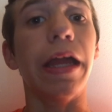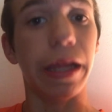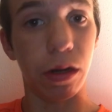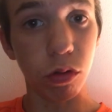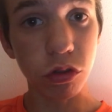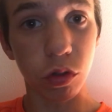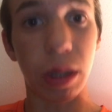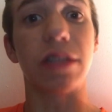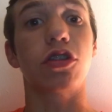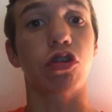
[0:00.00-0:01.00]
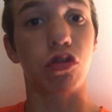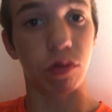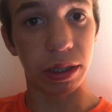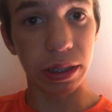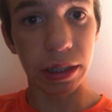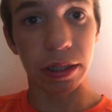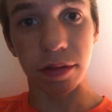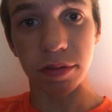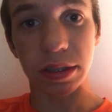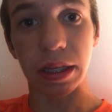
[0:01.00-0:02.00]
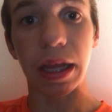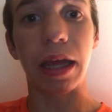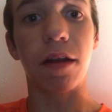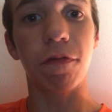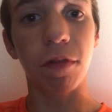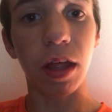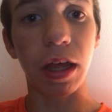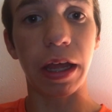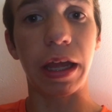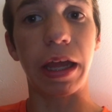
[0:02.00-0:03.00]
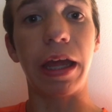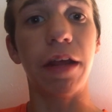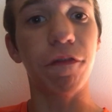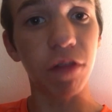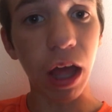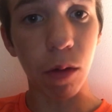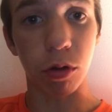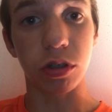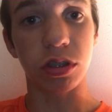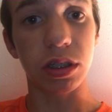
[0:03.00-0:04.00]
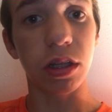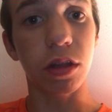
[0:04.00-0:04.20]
It also has green leaves and it flowers.